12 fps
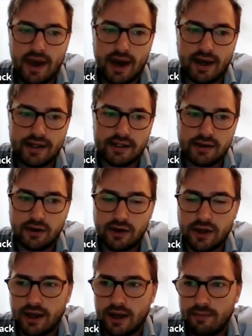and it's
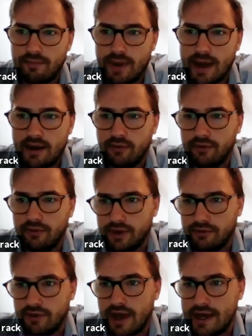looking at about
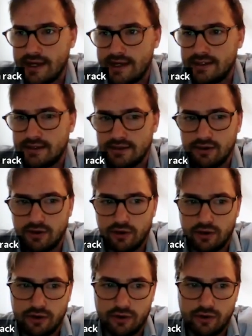kind of 8
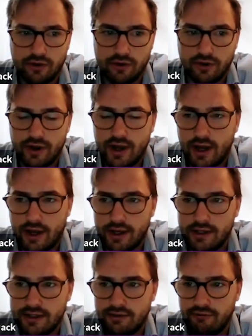or
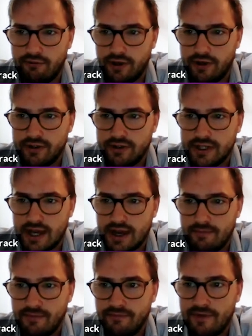9 different
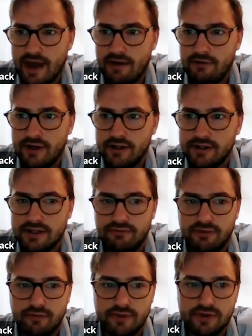variants,
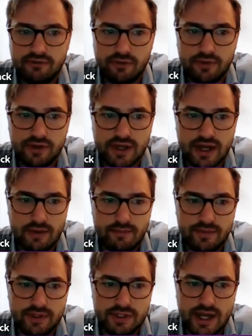different
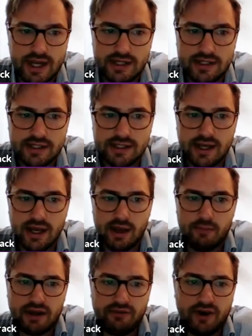changes.
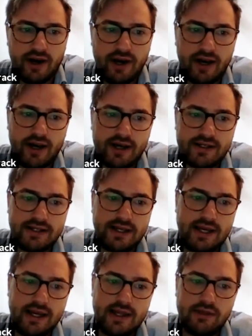But I've highlighted
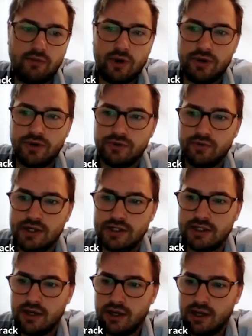here the ones which